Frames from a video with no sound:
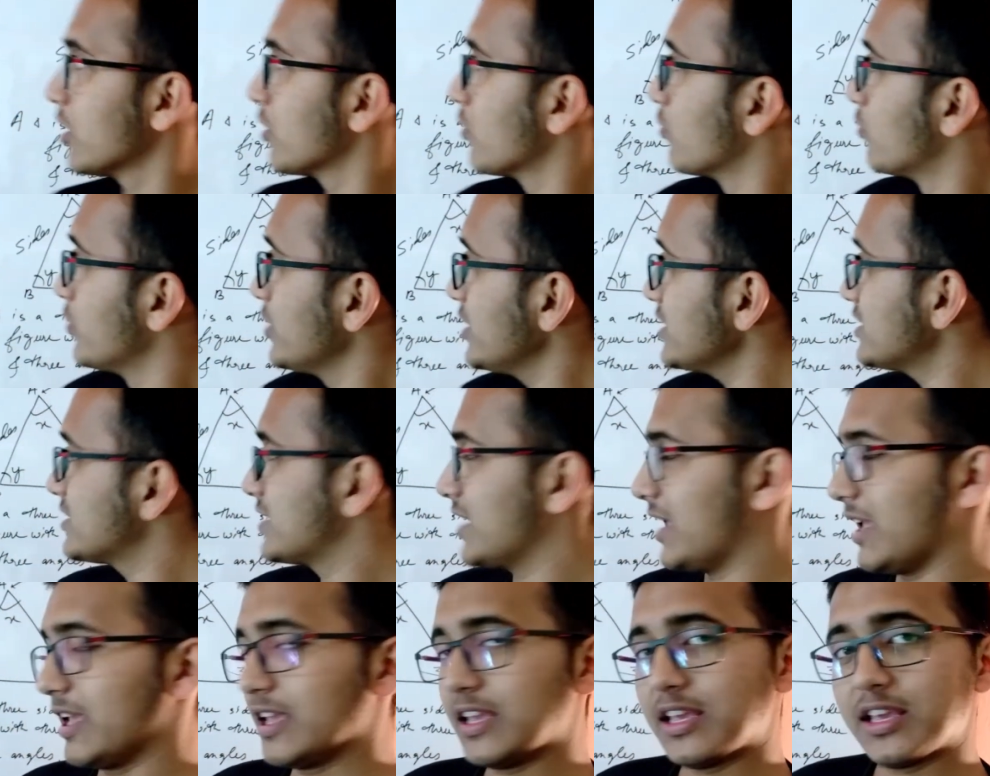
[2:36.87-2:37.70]
we
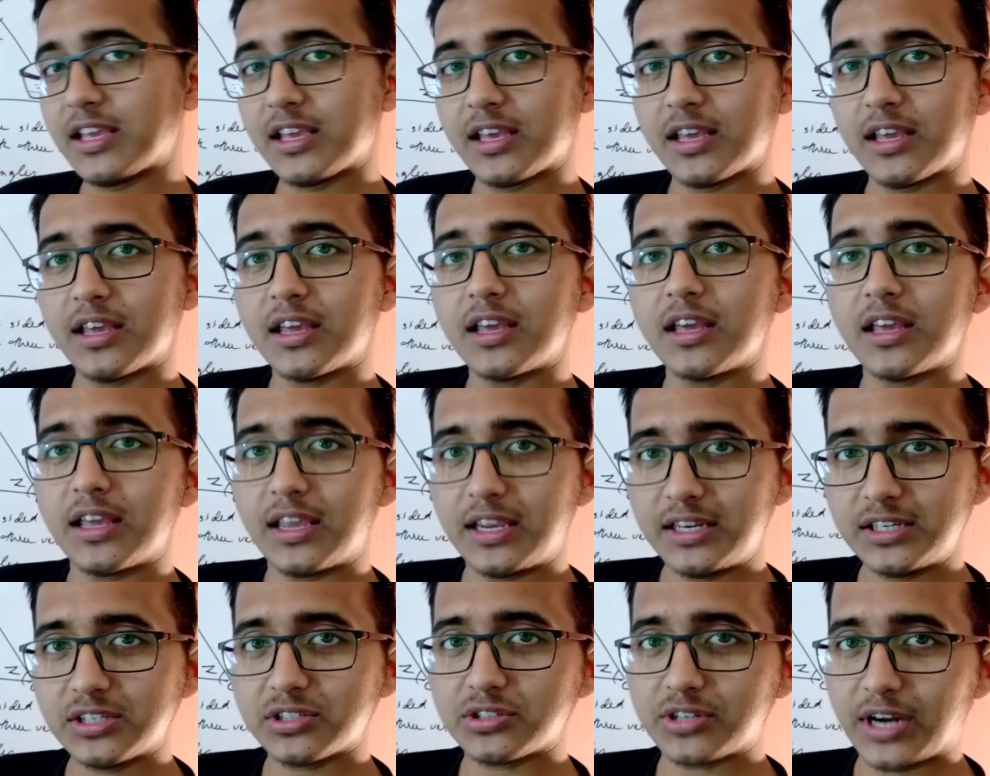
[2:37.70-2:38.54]
say
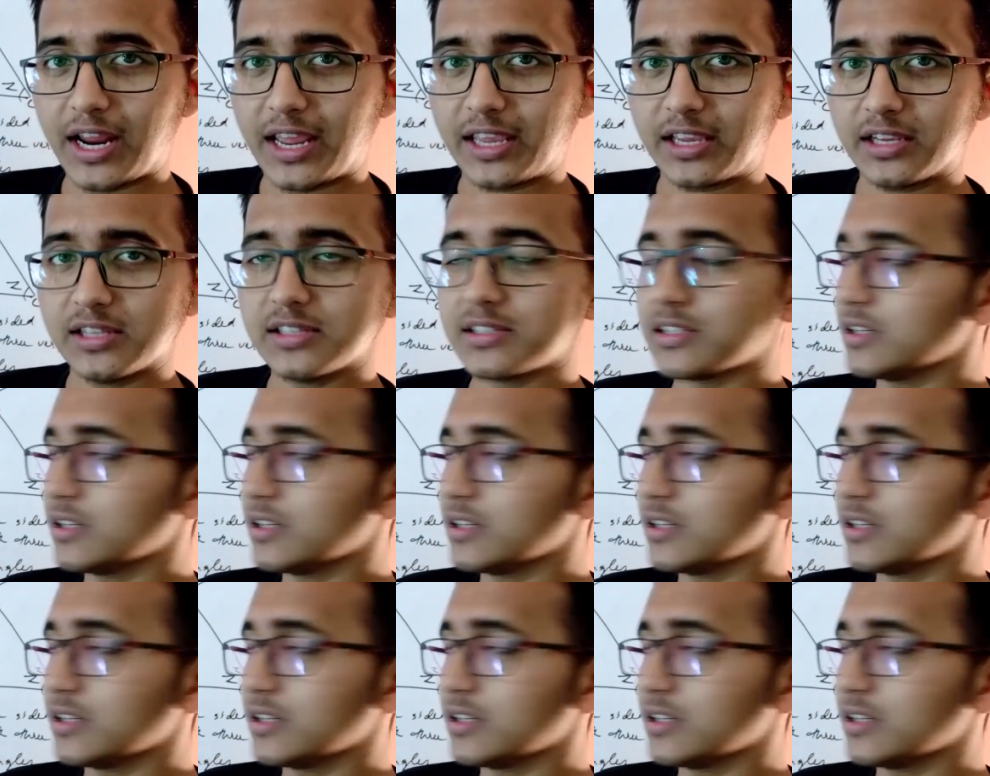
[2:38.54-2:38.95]
in triangles,